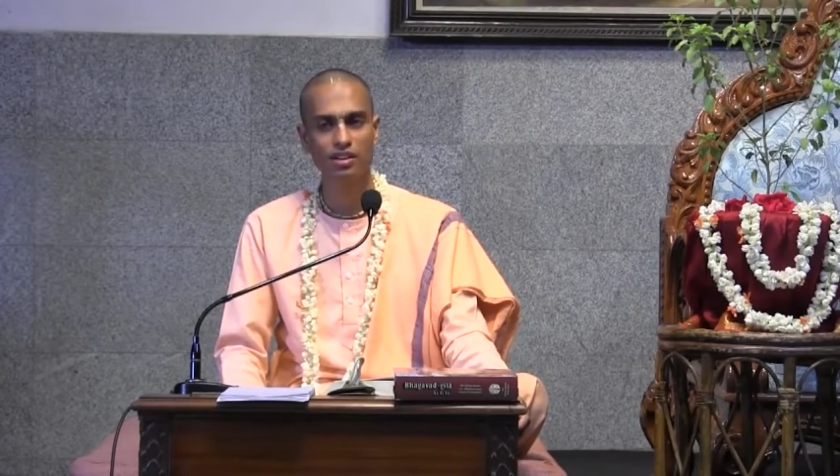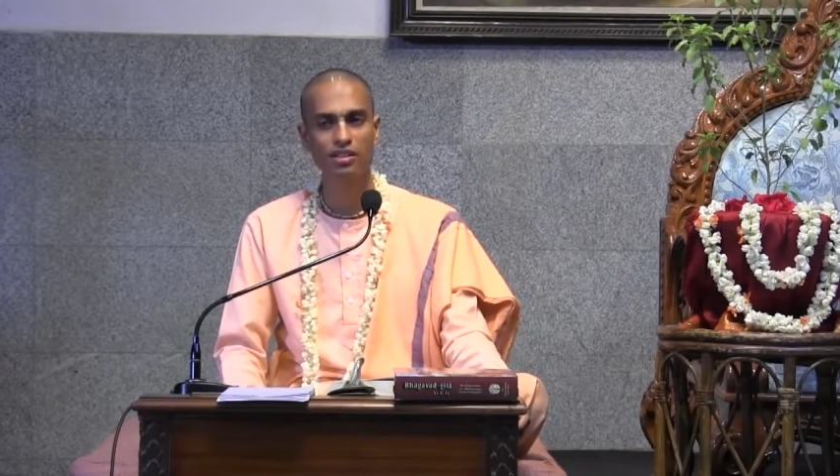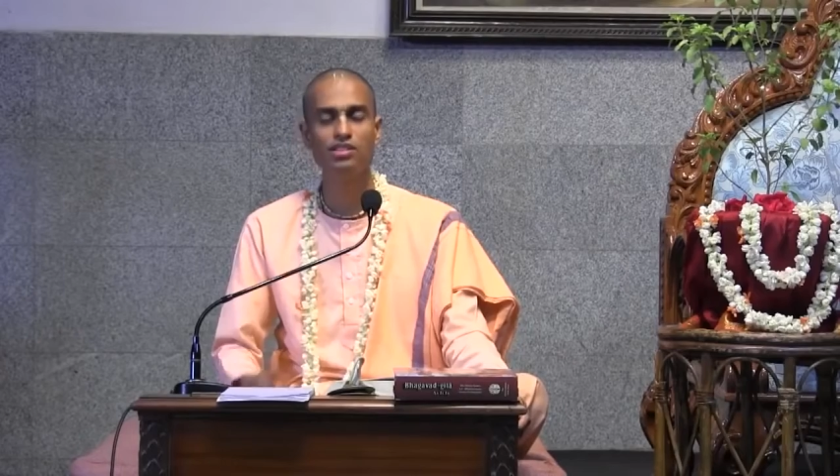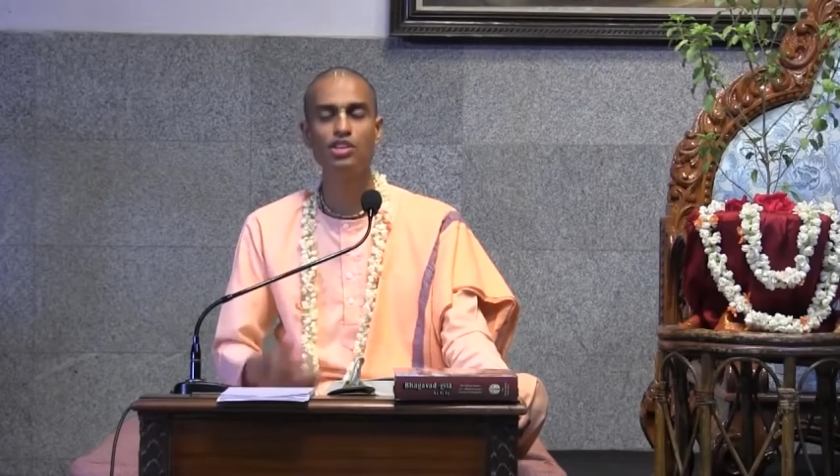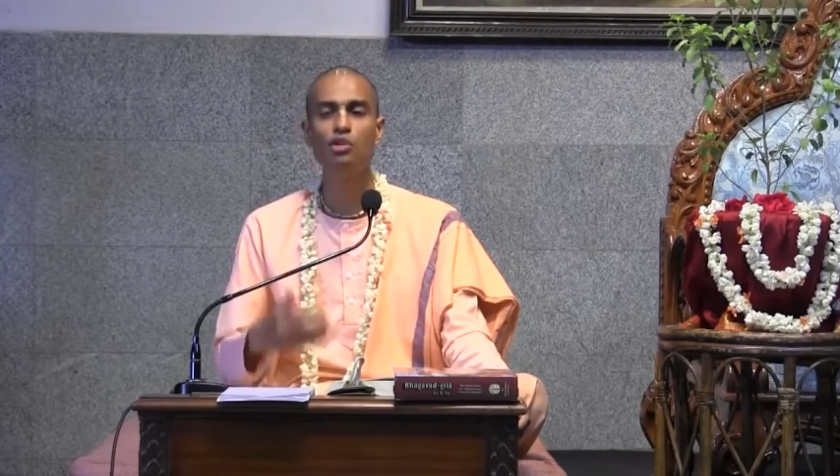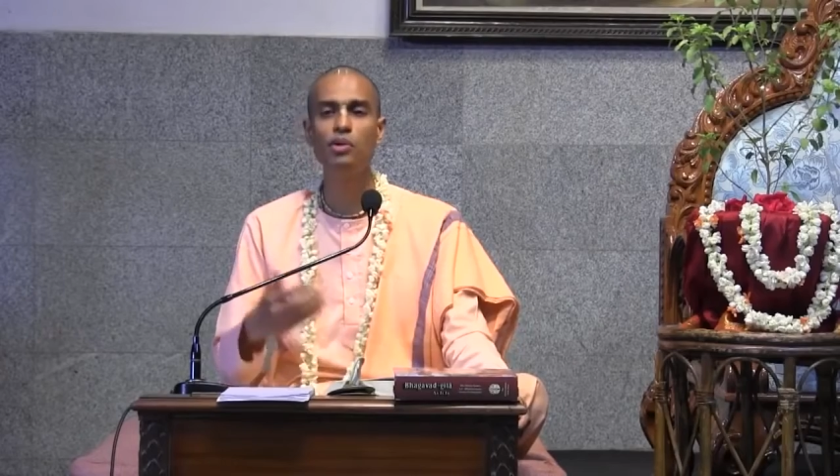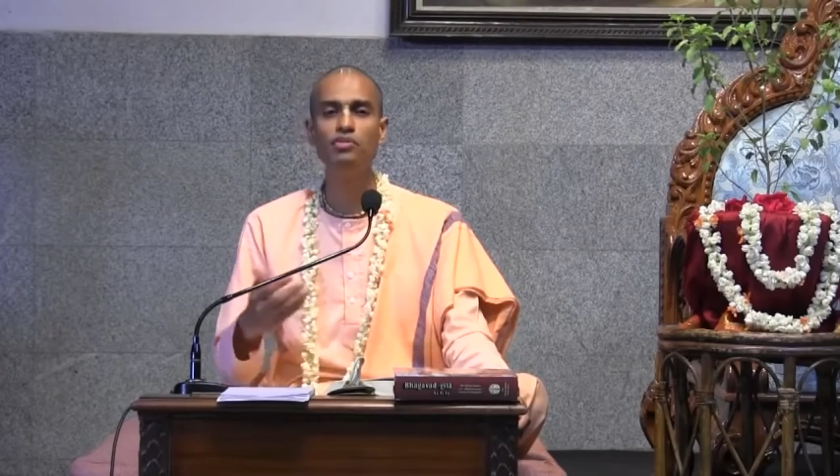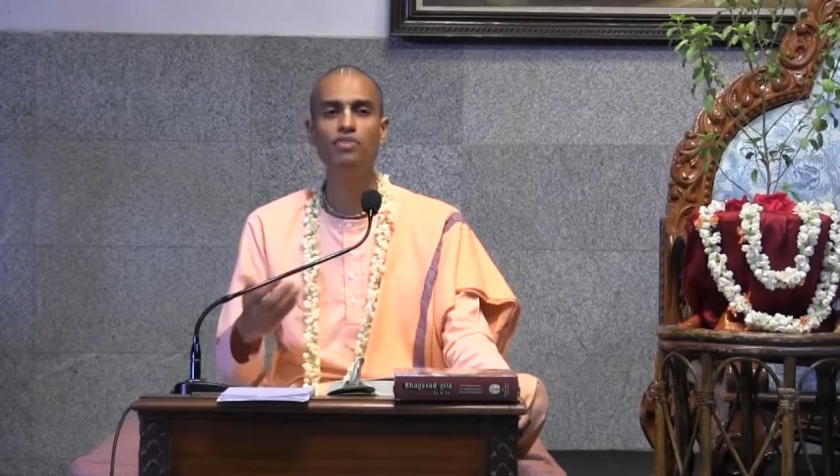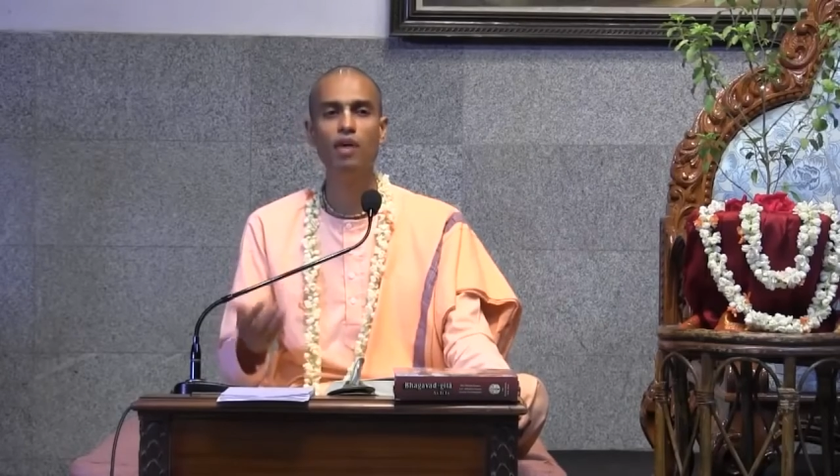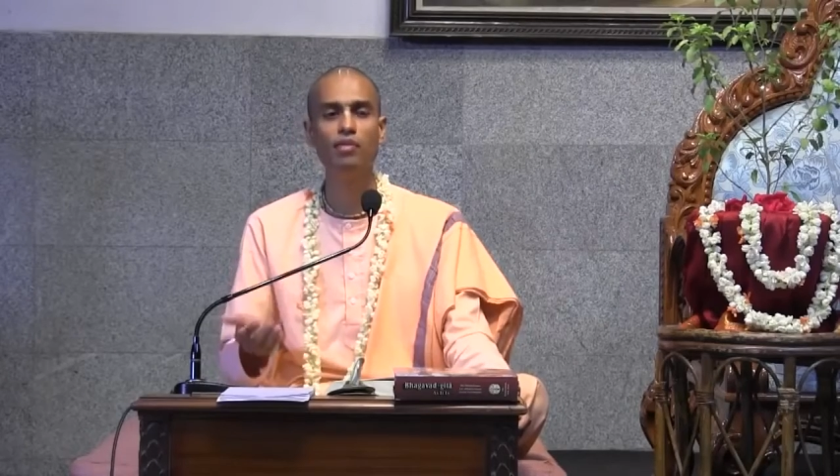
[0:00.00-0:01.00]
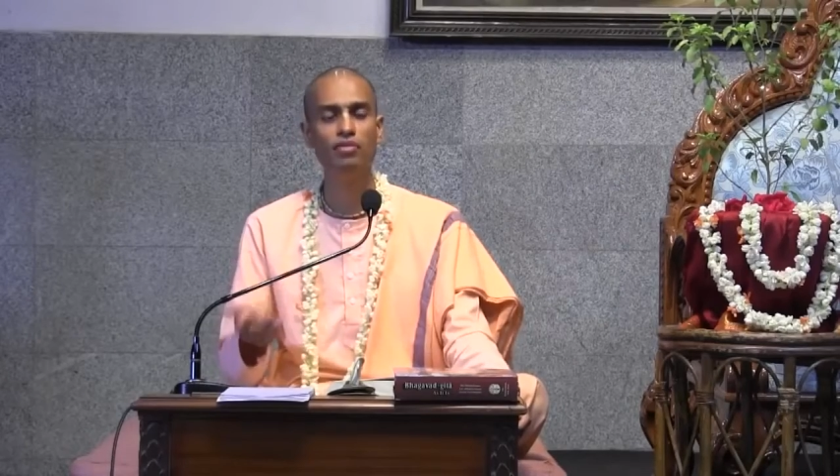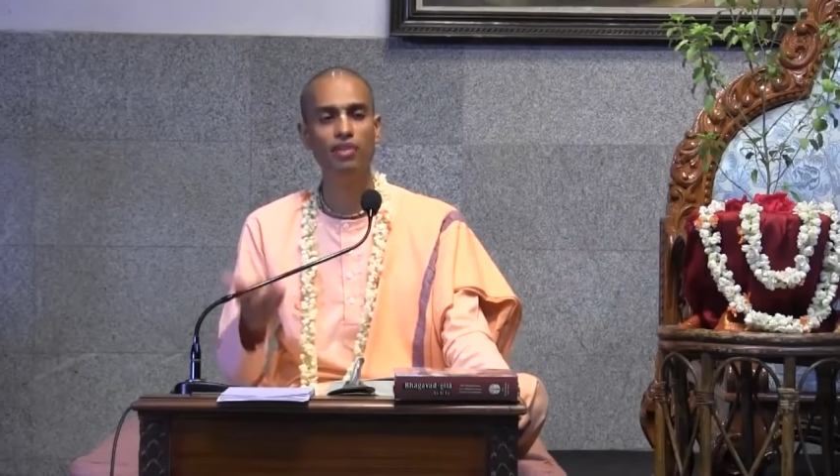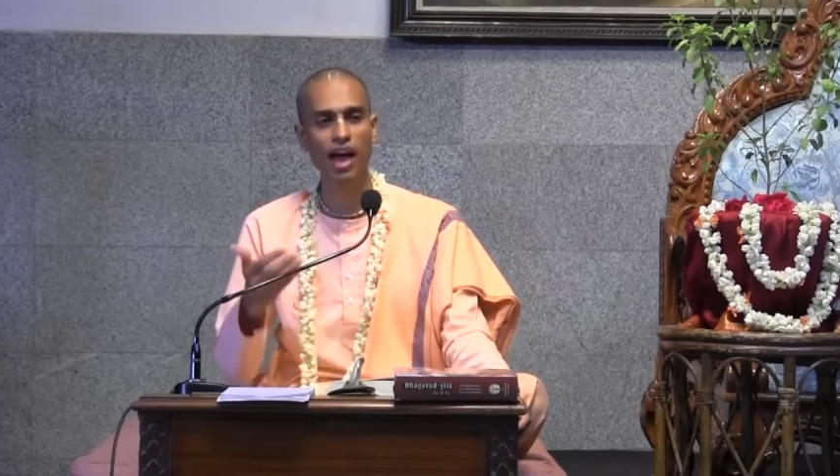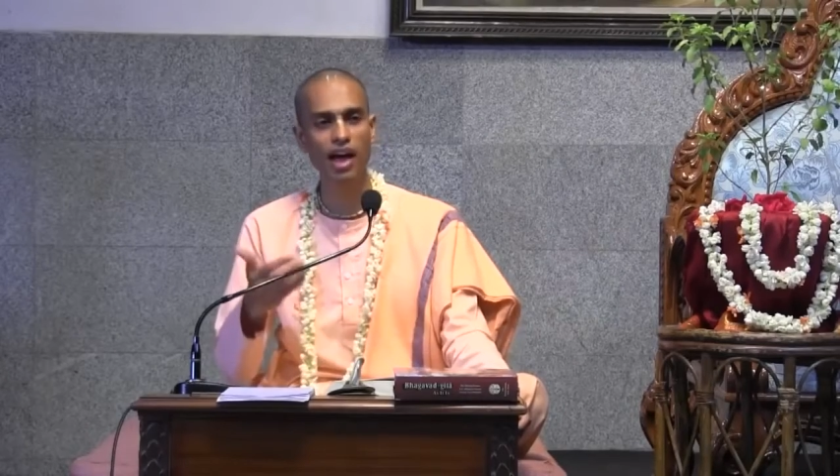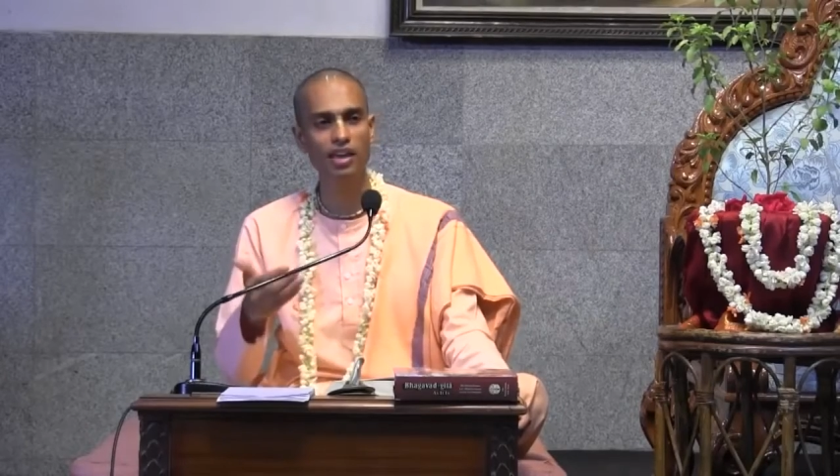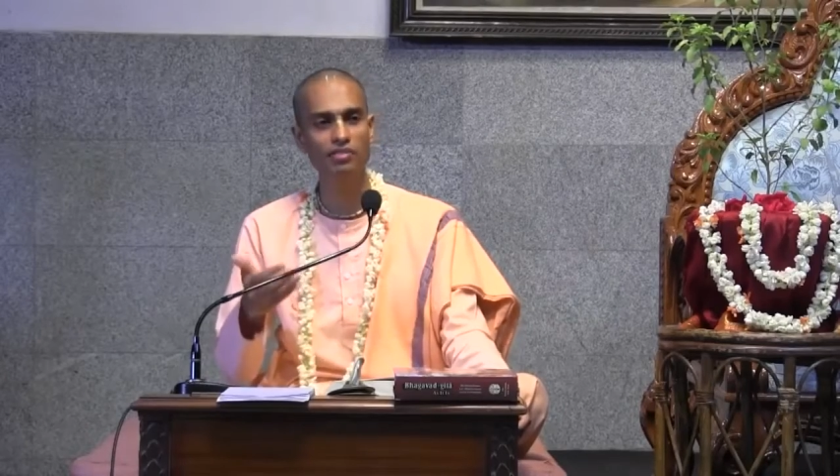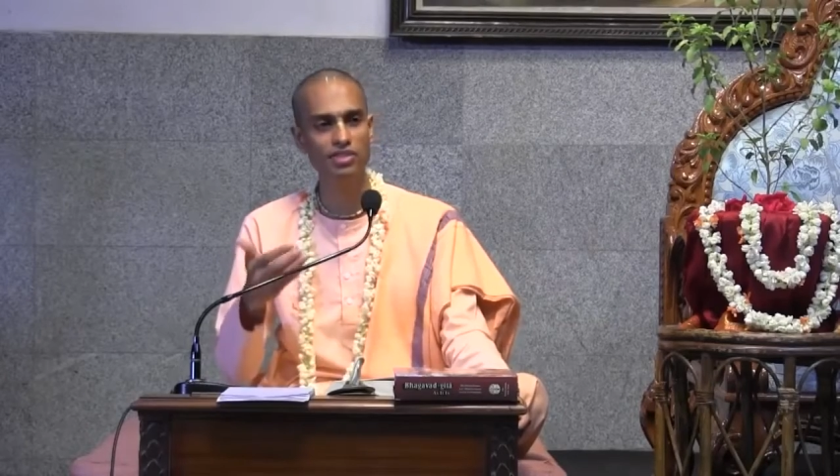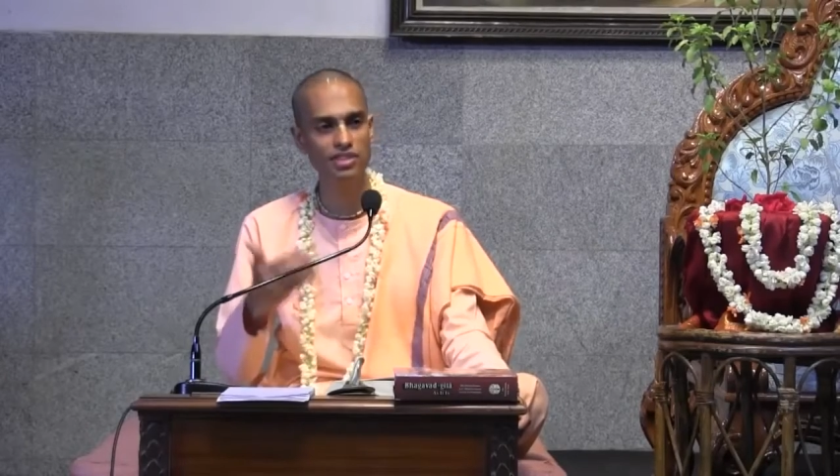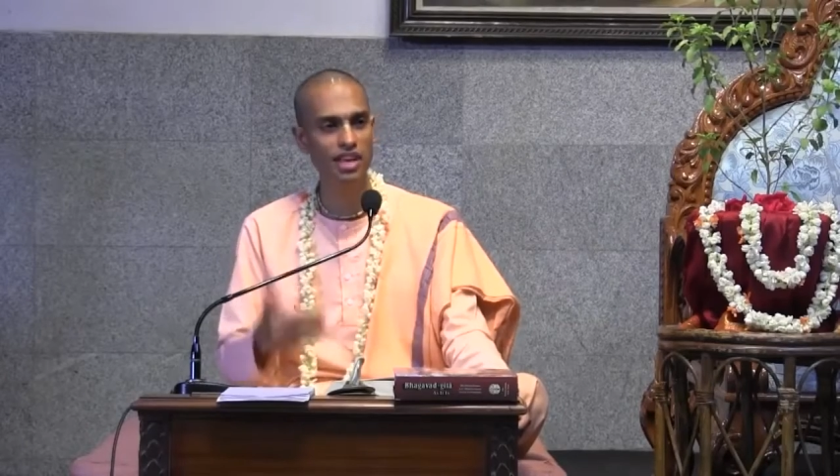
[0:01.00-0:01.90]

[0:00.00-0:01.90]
This human form of life is